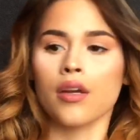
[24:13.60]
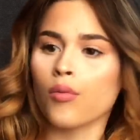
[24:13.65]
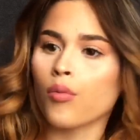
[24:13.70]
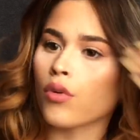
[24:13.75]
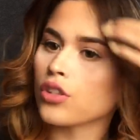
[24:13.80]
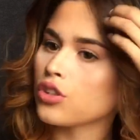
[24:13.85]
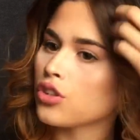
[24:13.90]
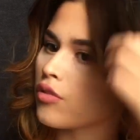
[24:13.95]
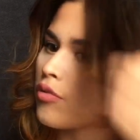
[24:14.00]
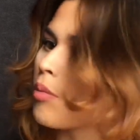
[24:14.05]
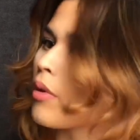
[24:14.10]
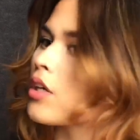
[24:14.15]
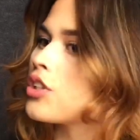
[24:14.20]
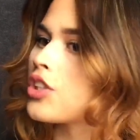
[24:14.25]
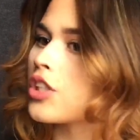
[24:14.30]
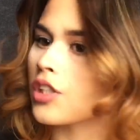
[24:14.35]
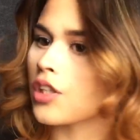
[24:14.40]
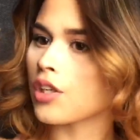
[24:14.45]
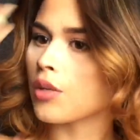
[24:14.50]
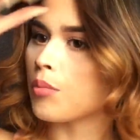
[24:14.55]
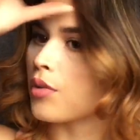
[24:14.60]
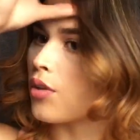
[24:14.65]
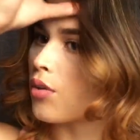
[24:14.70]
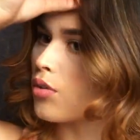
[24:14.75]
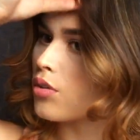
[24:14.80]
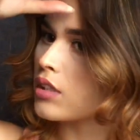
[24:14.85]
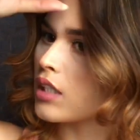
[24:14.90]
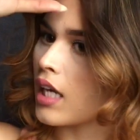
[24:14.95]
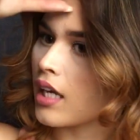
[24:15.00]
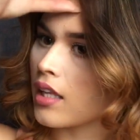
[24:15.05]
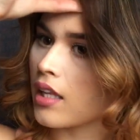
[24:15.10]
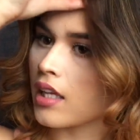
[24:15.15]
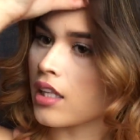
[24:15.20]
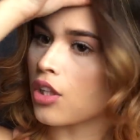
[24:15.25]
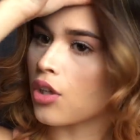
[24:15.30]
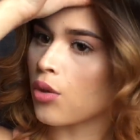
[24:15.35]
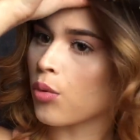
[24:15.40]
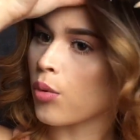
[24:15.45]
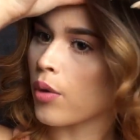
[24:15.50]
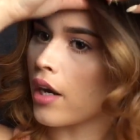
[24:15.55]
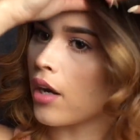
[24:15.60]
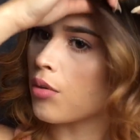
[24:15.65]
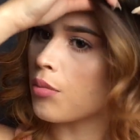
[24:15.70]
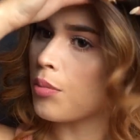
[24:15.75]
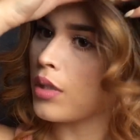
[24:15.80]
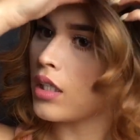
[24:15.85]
Once you part your hair down the middle, take like the crown